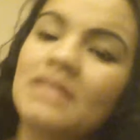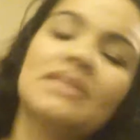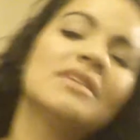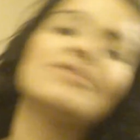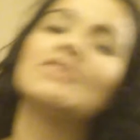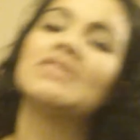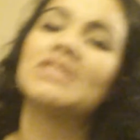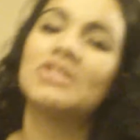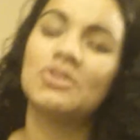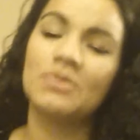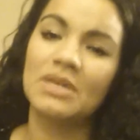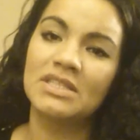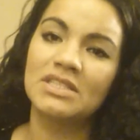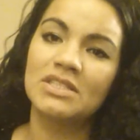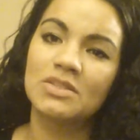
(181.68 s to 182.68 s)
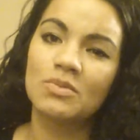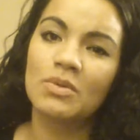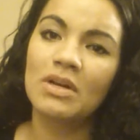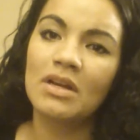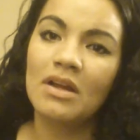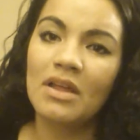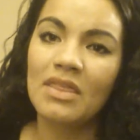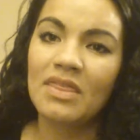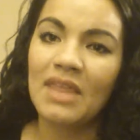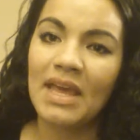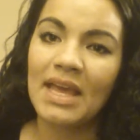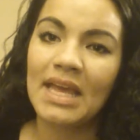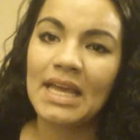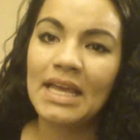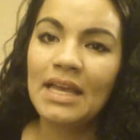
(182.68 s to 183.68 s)
different situations where
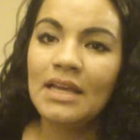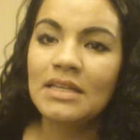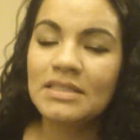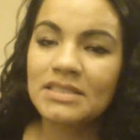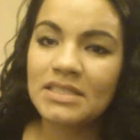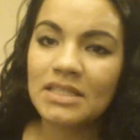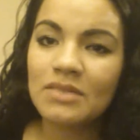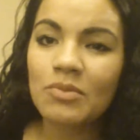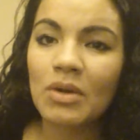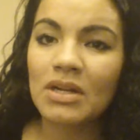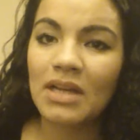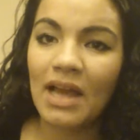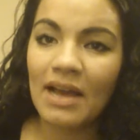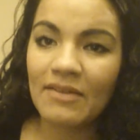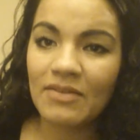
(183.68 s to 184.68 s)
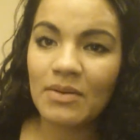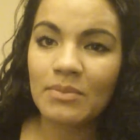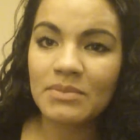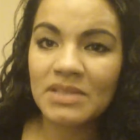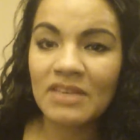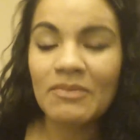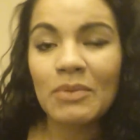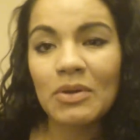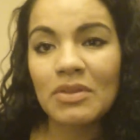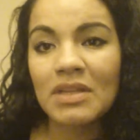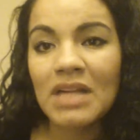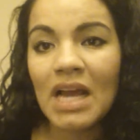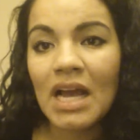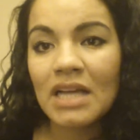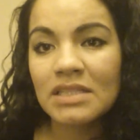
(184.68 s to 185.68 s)
they did want to give birth
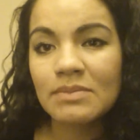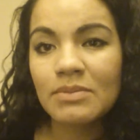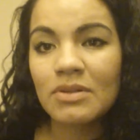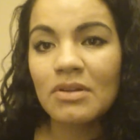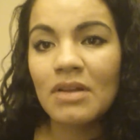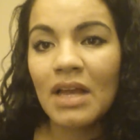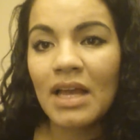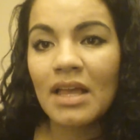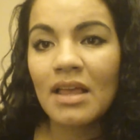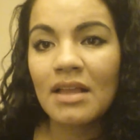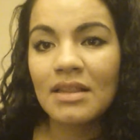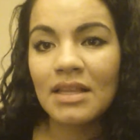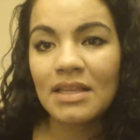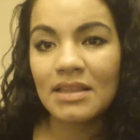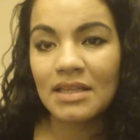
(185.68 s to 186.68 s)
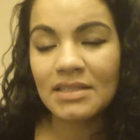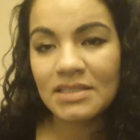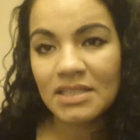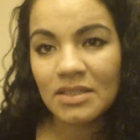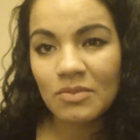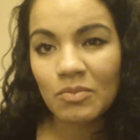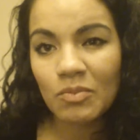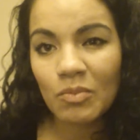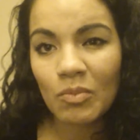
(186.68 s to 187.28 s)
in a hospital, and that they did